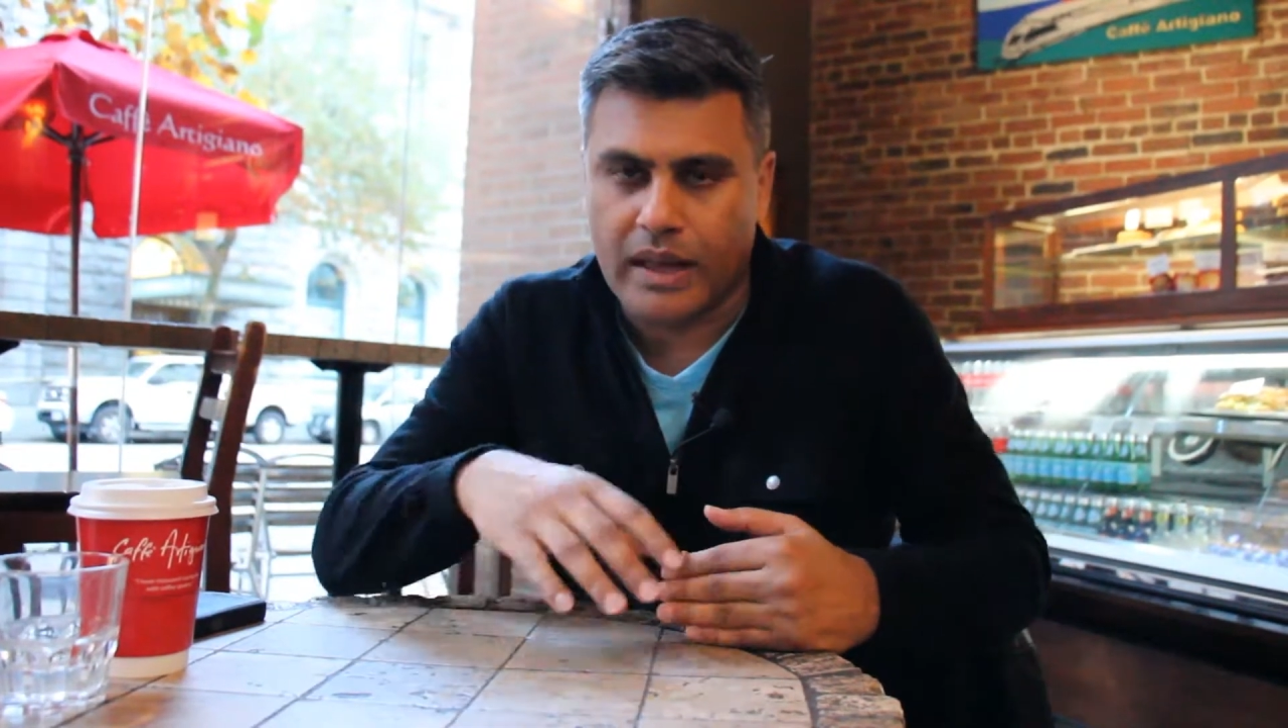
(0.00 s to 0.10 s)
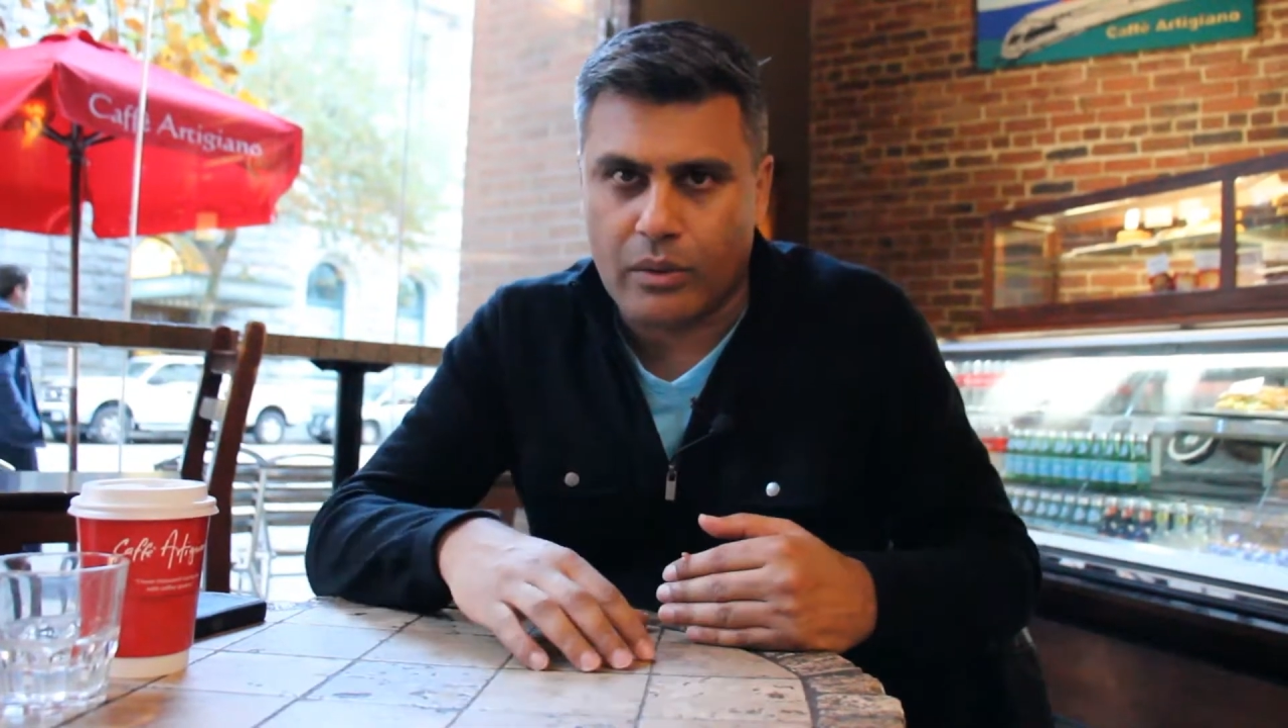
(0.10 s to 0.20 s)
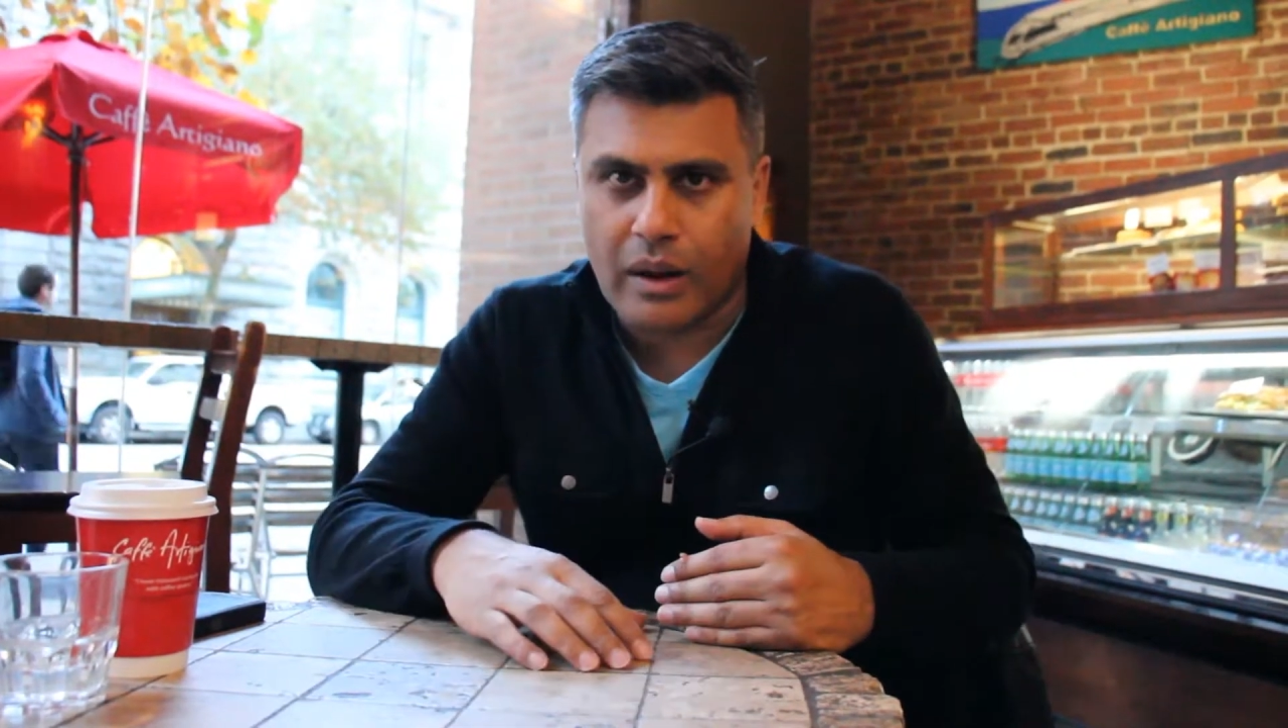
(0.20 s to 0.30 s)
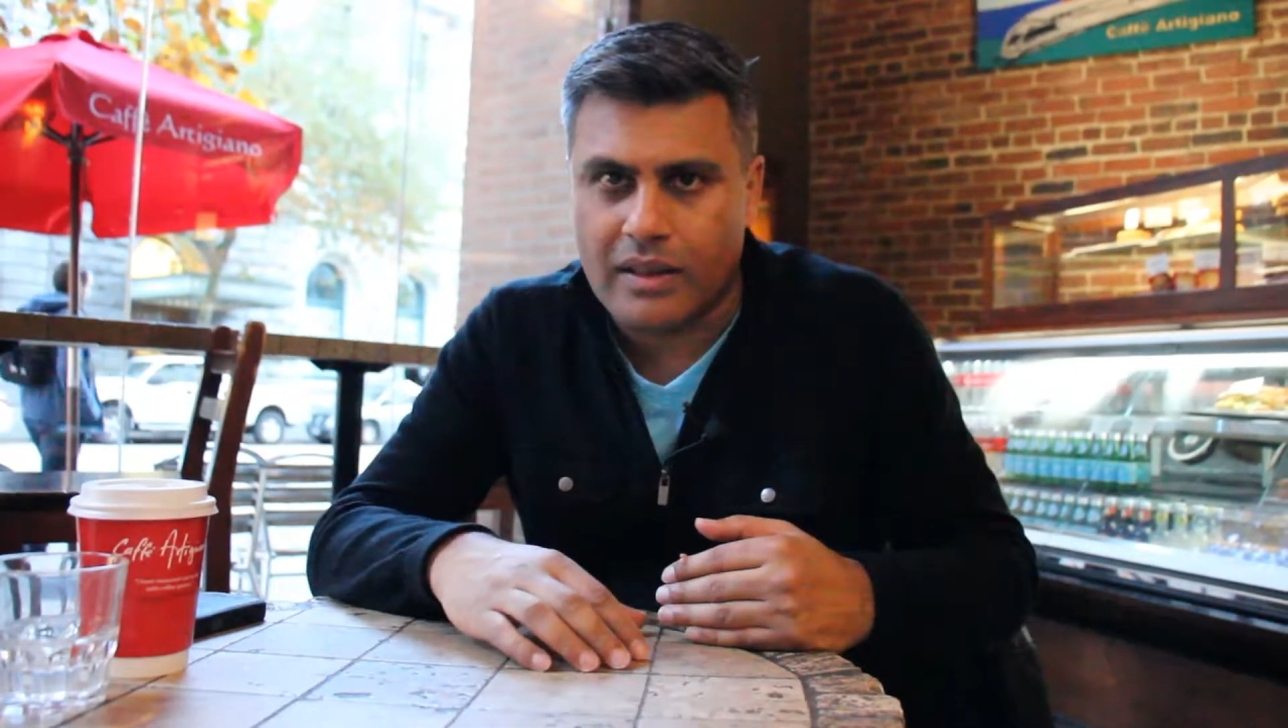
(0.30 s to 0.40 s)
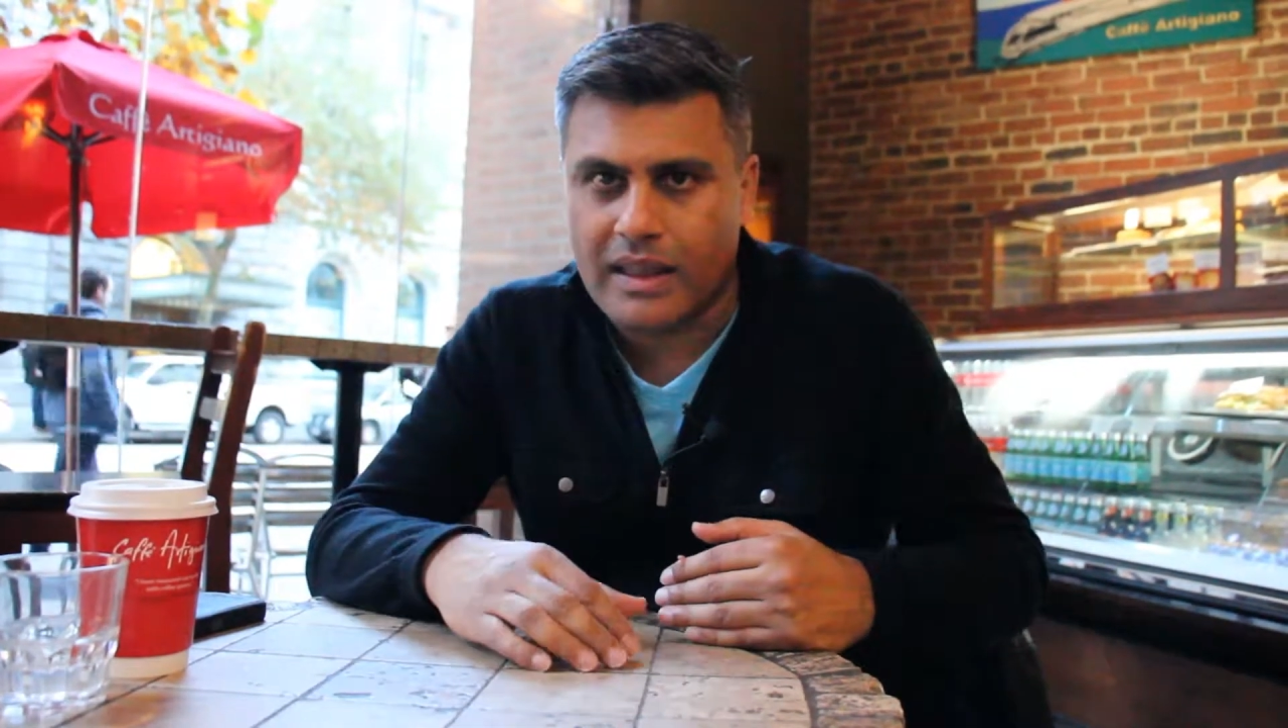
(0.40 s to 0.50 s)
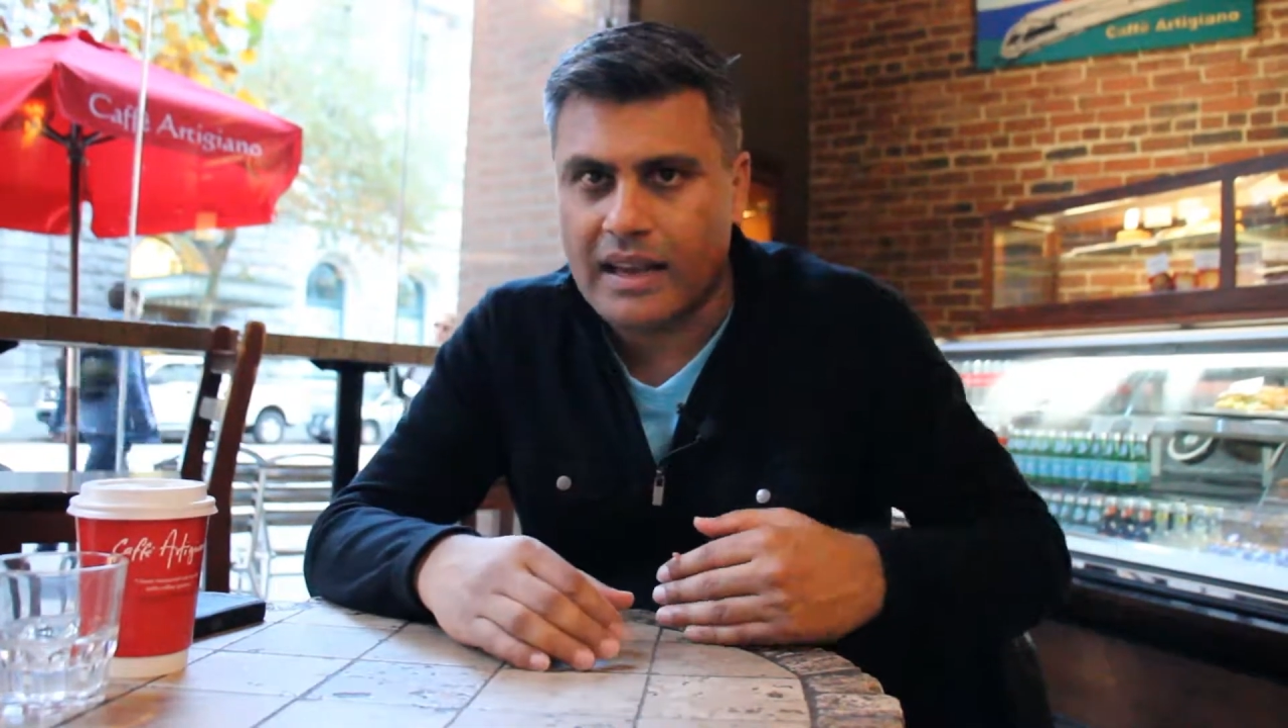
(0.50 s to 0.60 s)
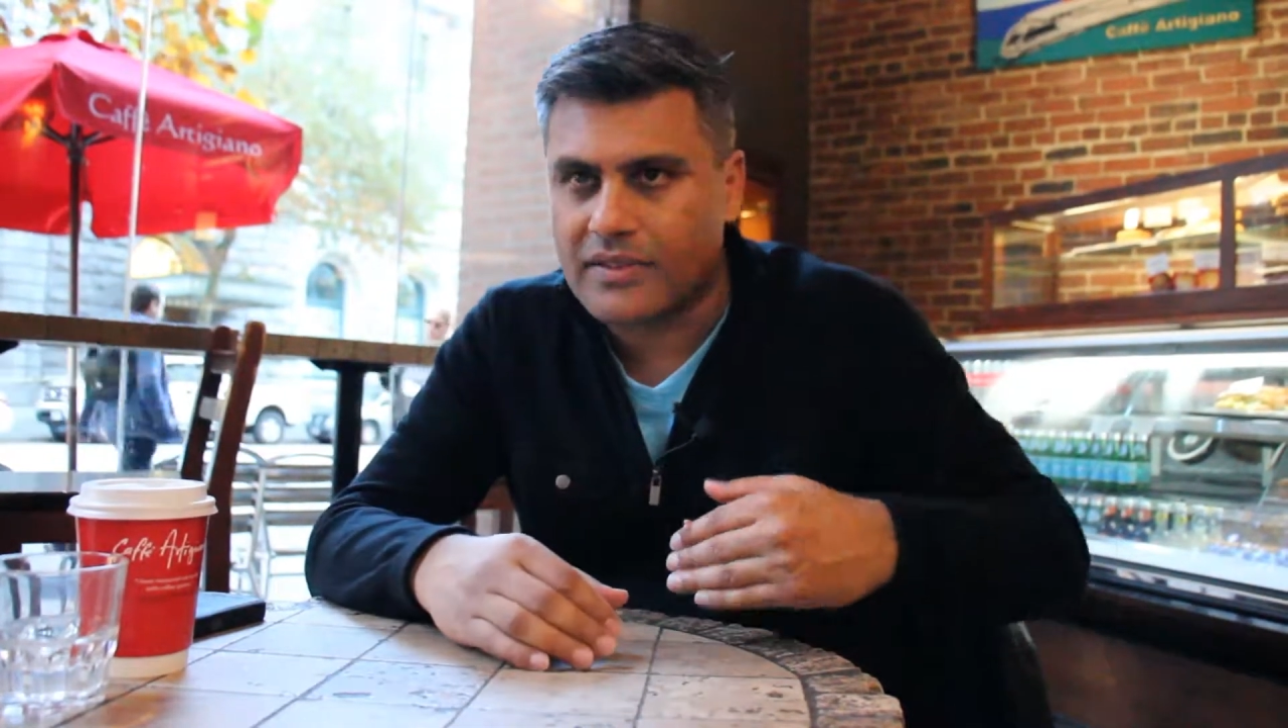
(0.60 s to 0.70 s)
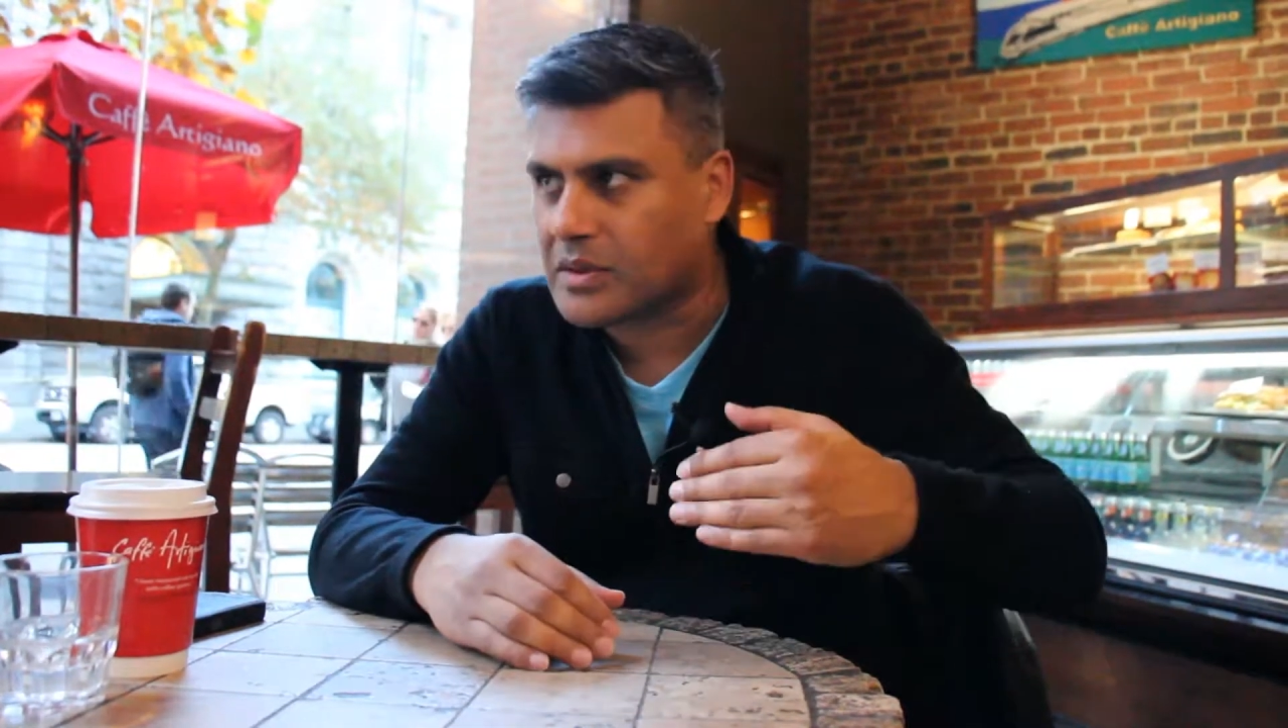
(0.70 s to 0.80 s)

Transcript: get around that?